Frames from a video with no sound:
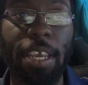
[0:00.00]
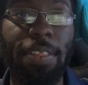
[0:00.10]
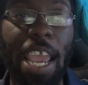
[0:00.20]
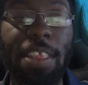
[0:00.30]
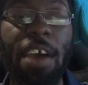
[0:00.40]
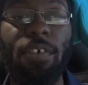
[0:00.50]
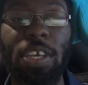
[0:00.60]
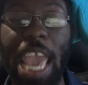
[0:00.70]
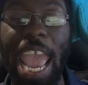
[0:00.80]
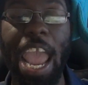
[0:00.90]
They never
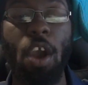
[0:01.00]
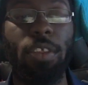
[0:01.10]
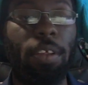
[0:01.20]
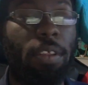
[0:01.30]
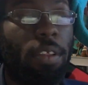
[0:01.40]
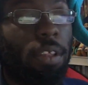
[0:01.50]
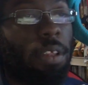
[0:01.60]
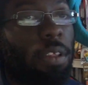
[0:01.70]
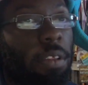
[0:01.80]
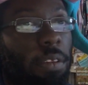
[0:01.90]
cared.
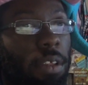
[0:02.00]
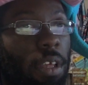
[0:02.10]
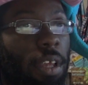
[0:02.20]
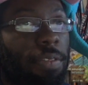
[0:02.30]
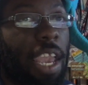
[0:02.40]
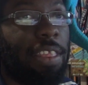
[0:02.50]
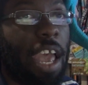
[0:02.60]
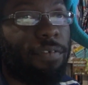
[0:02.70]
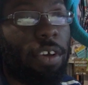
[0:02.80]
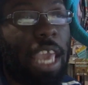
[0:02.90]
They
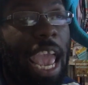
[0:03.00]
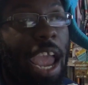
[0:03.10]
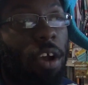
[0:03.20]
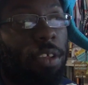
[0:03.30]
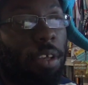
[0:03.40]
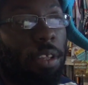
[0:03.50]
never cared.